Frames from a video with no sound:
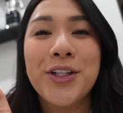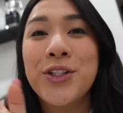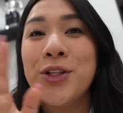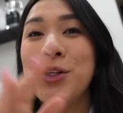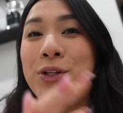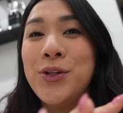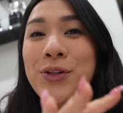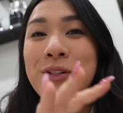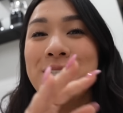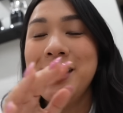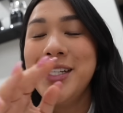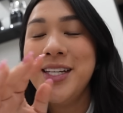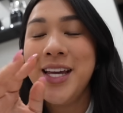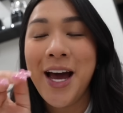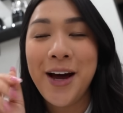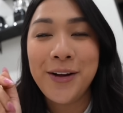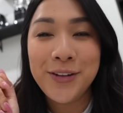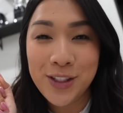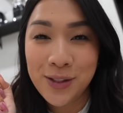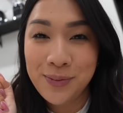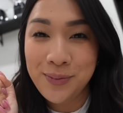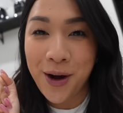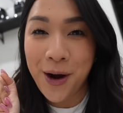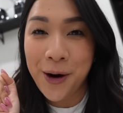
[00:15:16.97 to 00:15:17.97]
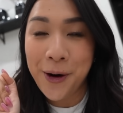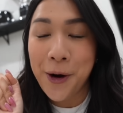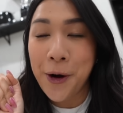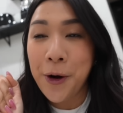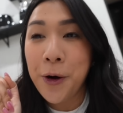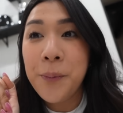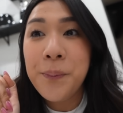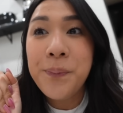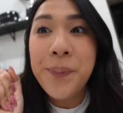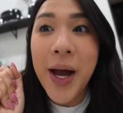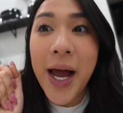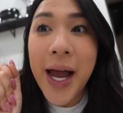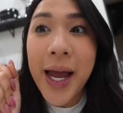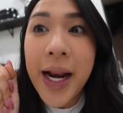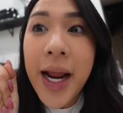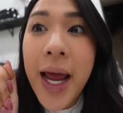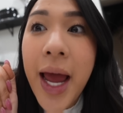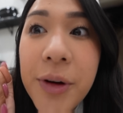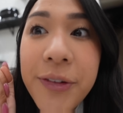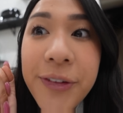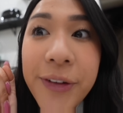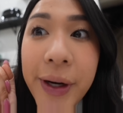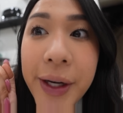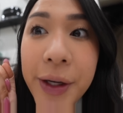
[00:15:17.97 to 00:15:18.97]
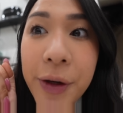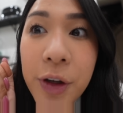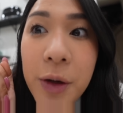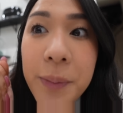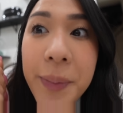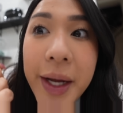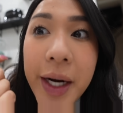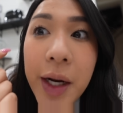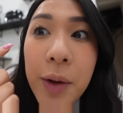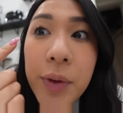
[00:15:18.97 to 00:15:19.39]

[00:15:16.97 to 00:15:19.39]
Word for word: So you'll see Cal tomorrow. But before I go to bed,